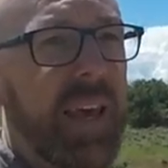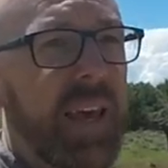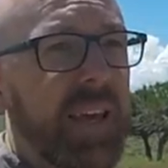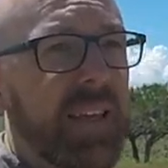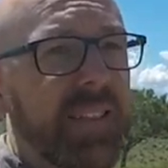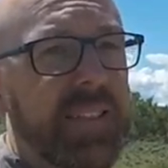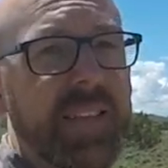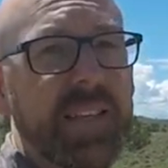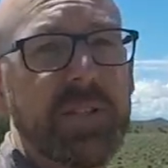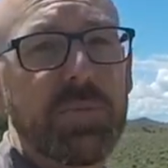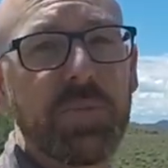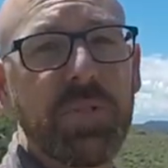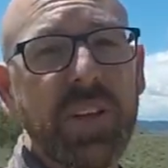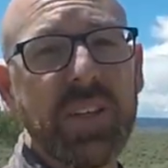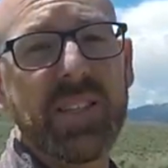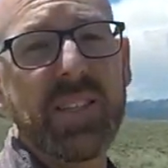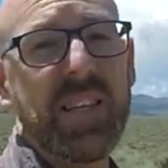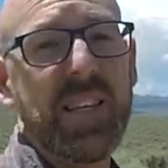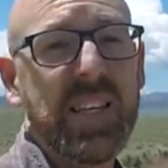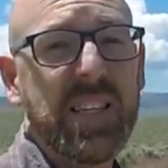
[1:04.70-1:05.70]
and this
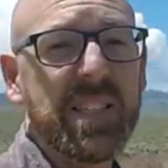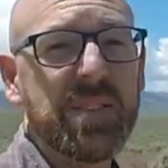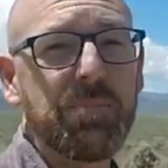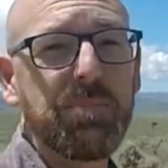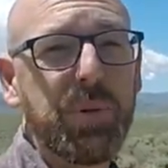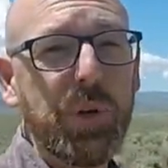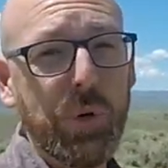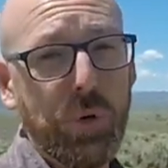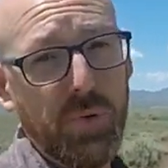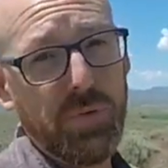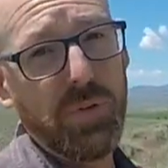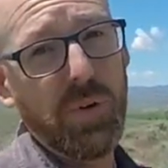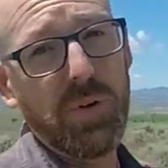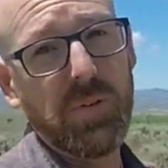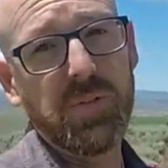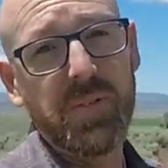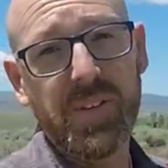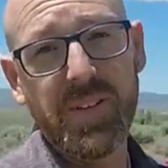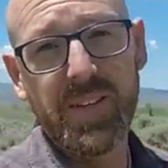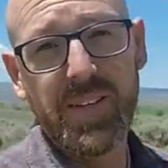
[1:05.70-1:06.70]
place is beautiful.
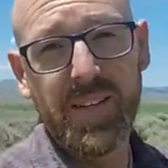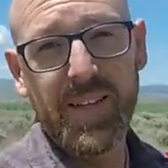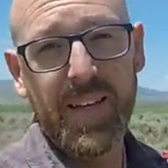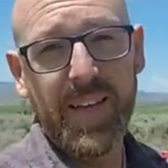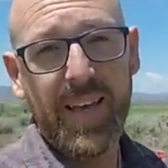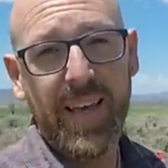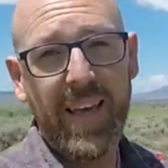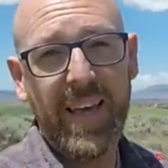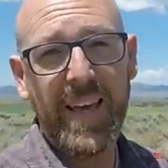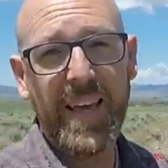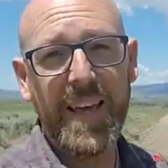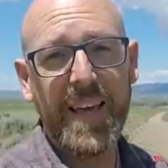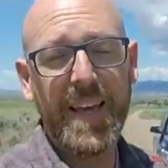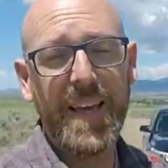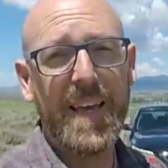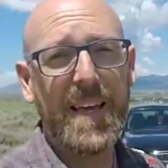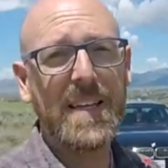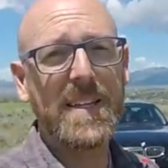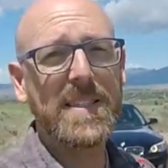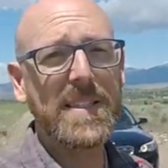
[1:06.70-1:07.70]

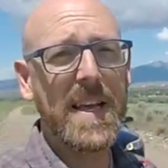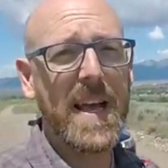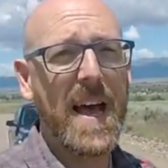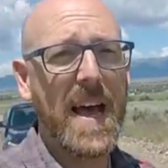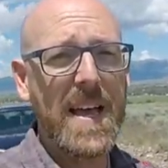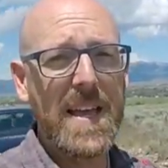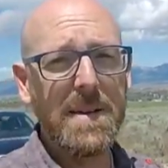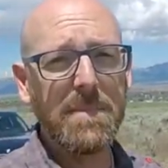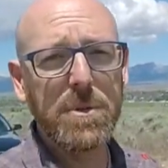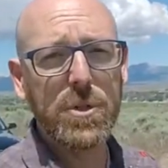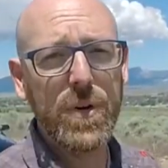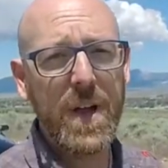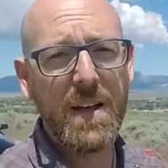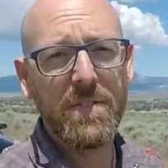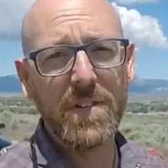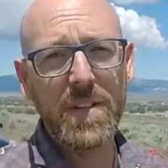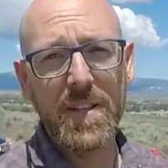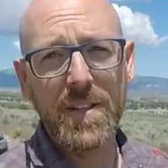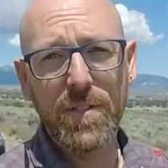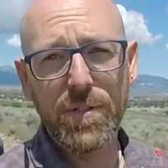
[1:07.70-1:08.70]
And I am
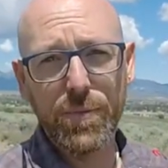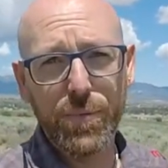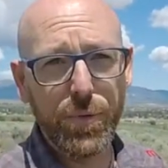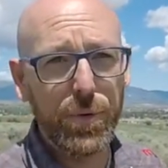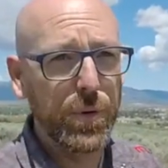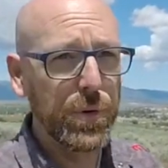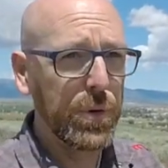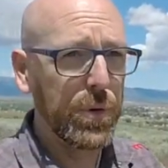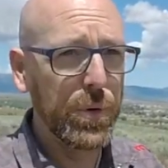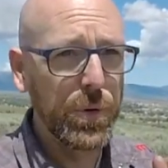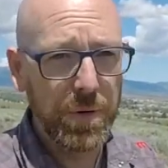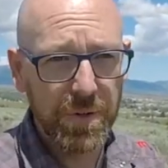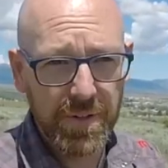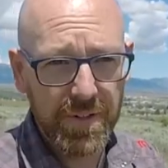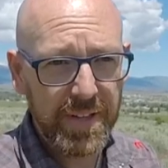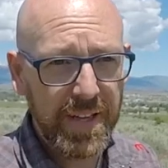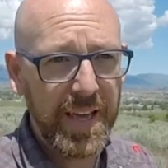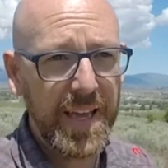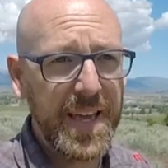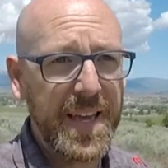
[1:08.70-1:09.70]
traveling through
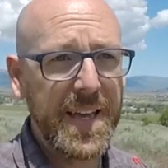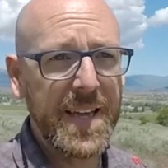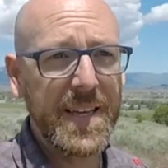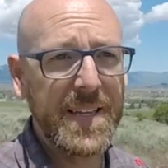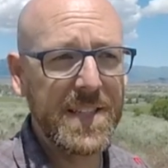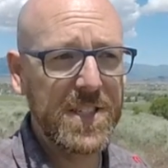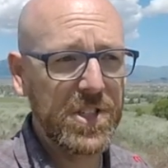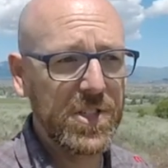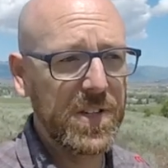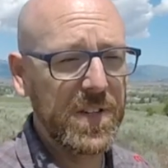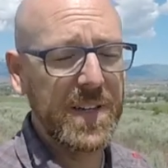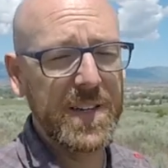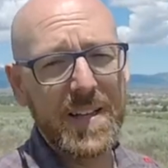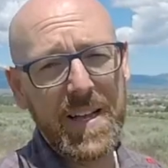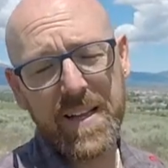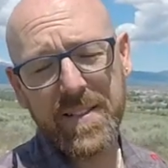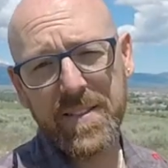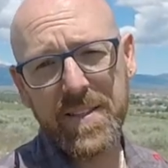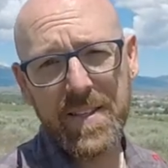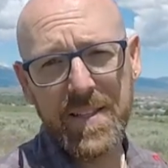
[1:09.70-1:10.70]
and
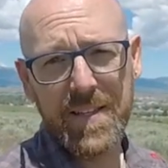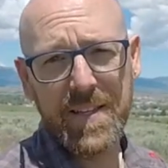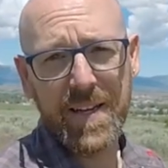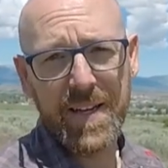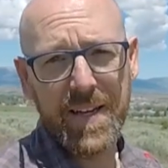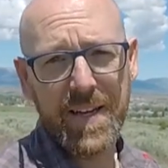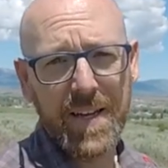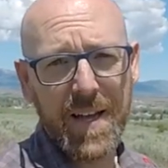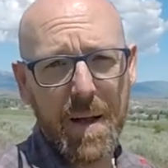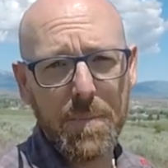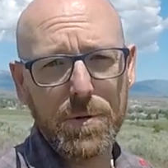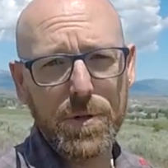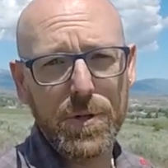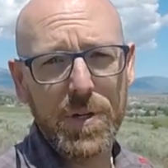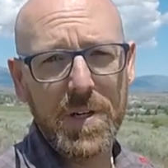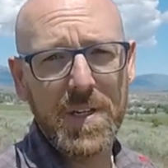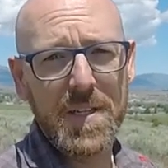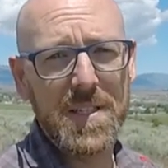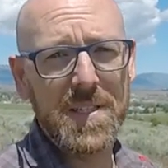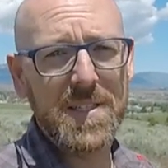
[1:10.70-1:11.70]
got the uh,
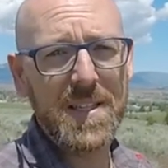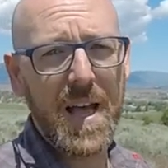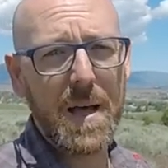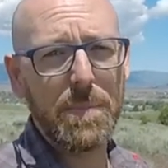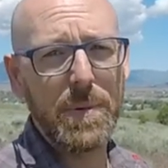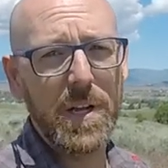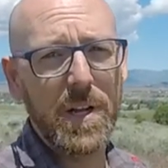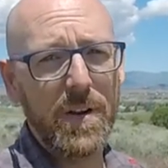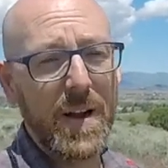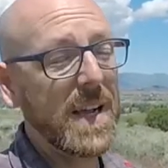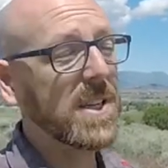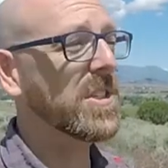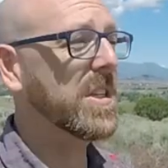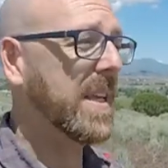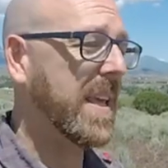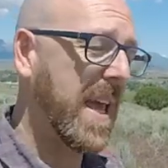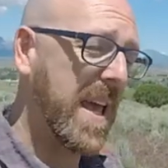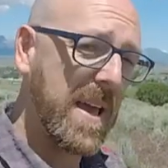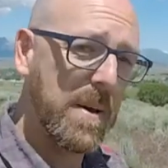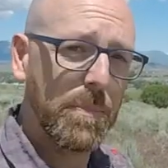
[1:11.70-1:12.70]
opportunity to stop here,
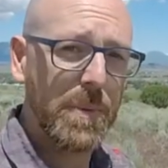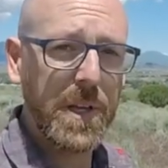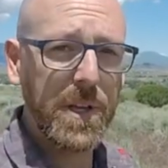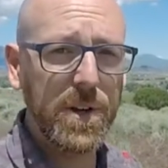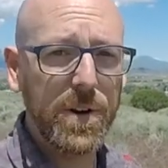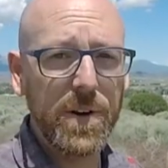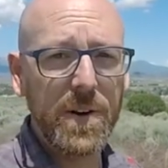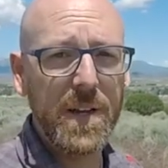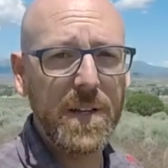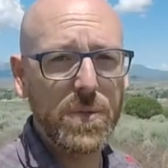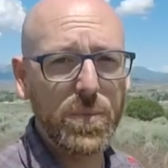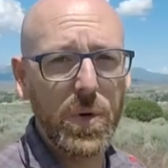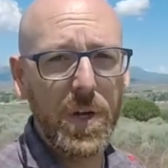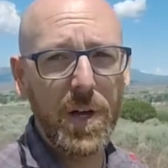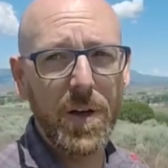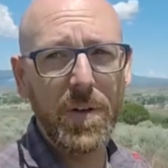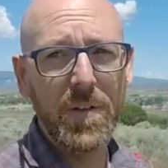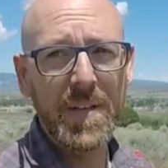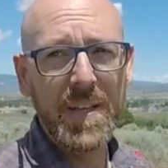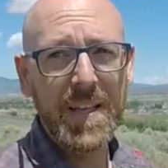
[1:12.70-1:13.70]
actually camp here as
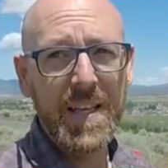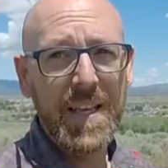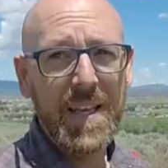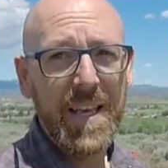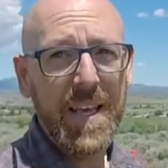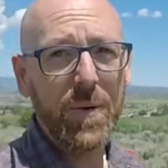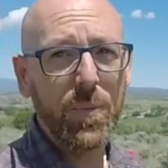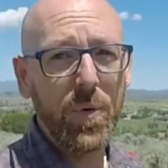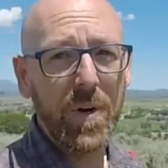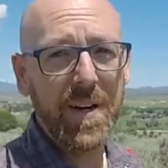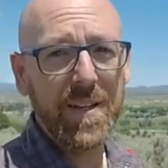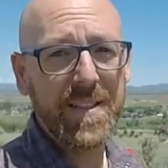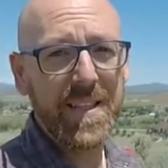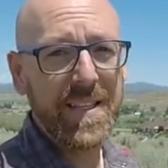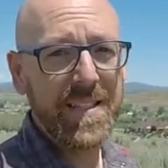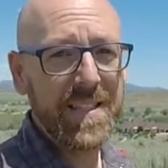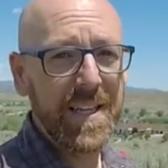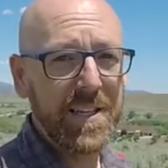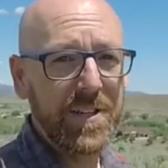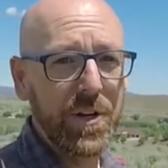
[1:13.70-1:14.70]
well. And one of the
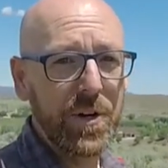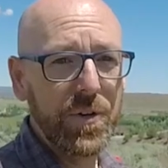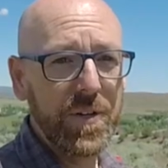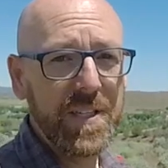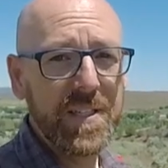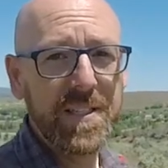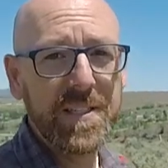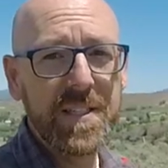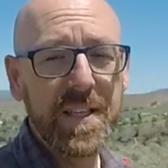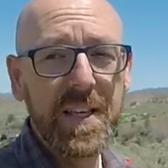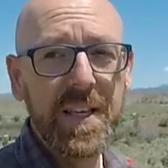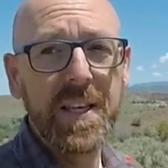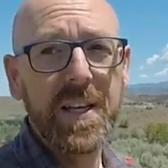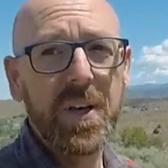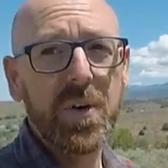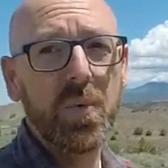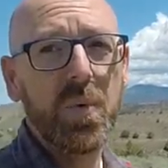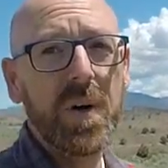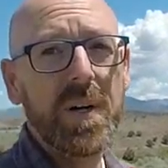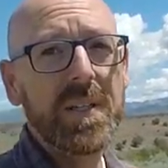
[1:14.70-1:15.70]
things I noticed
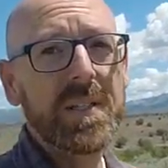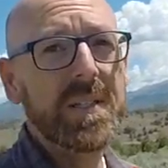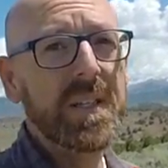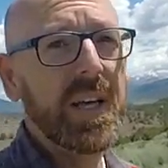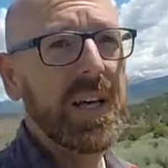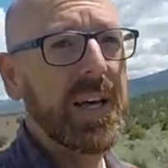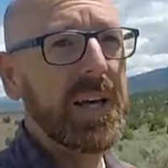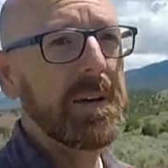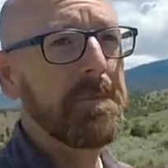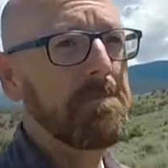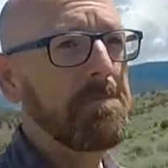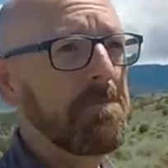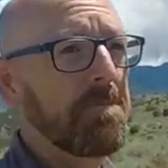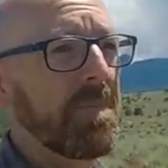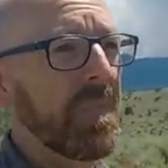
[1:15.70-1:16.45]
was, uh,